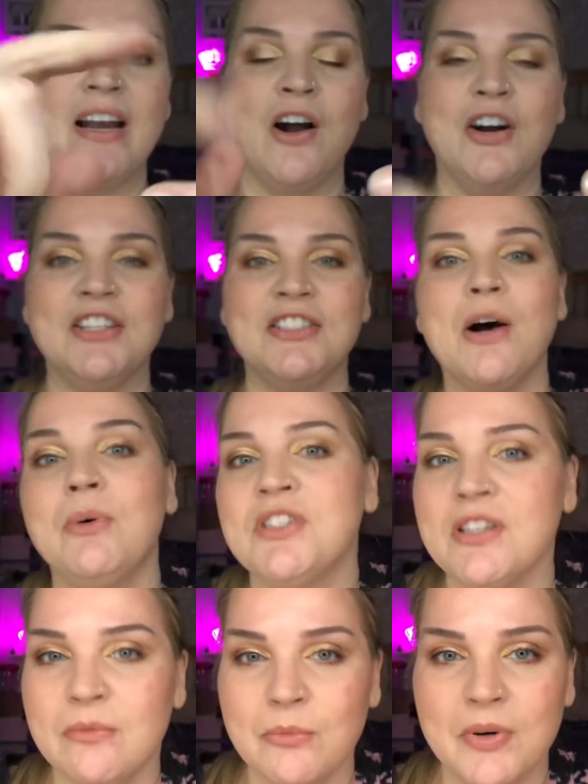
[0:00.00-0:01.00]
of hard to tell
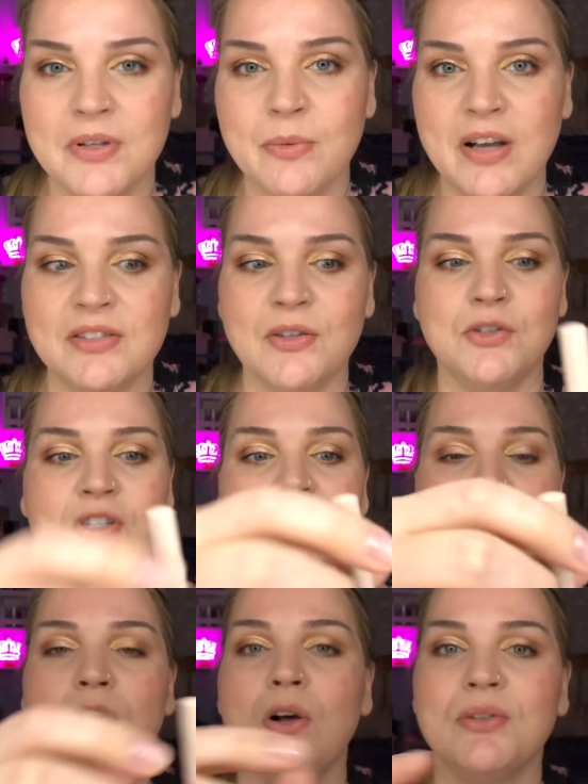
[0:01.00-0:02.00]
which end was what, so just
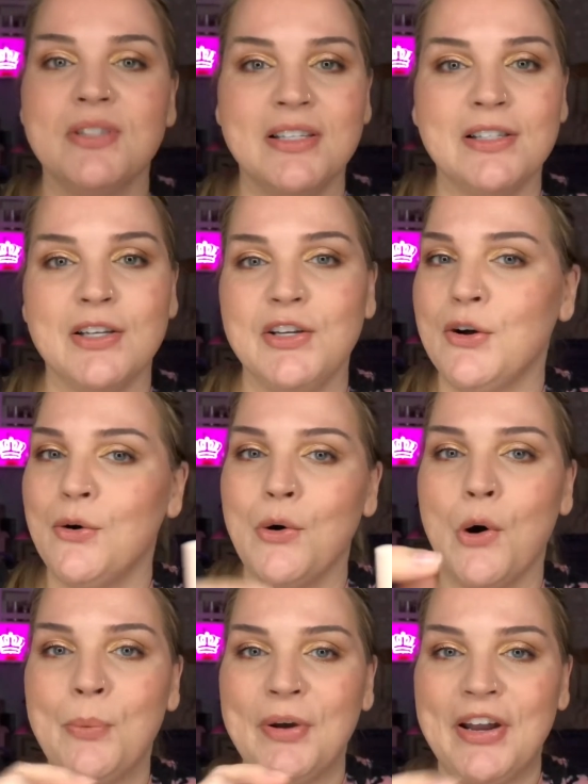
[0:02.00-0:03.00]
look closely so you don't
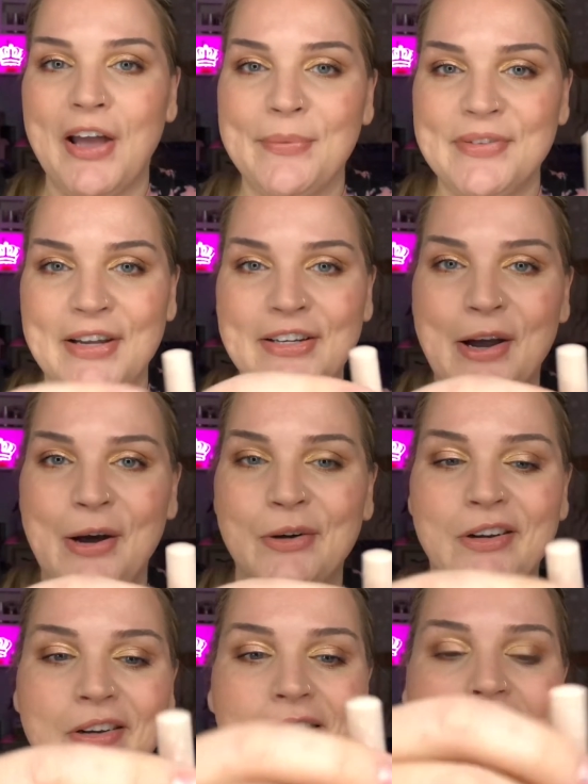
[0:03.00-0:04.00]
open it upside down
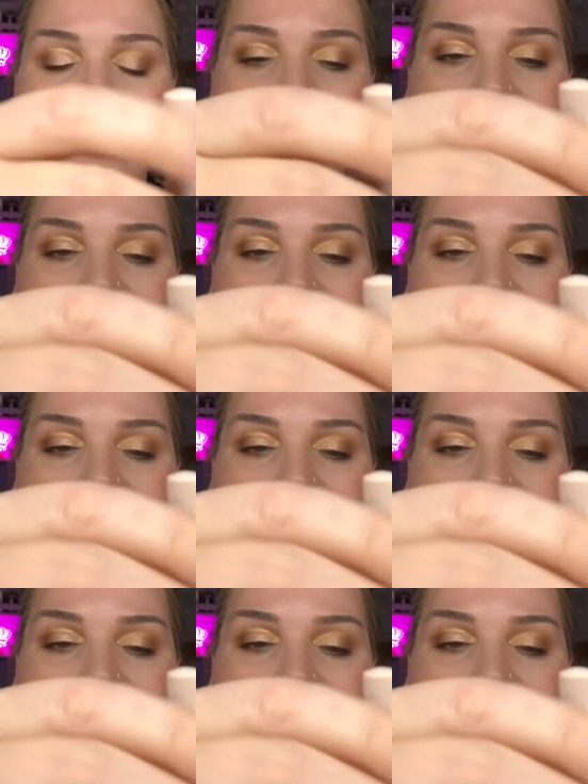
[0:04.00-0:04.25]
and